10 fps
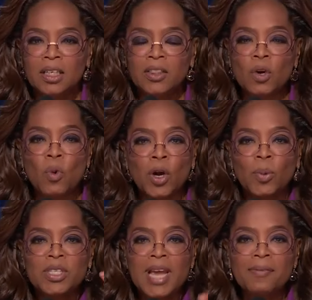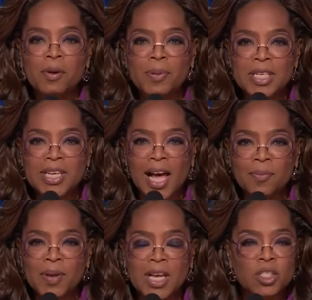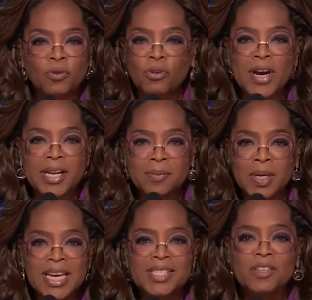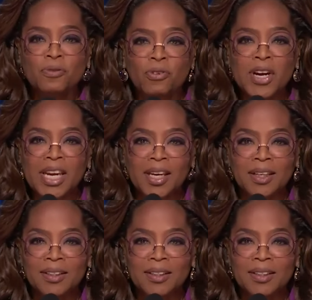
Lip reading: The work will never be done because freedom isn't free.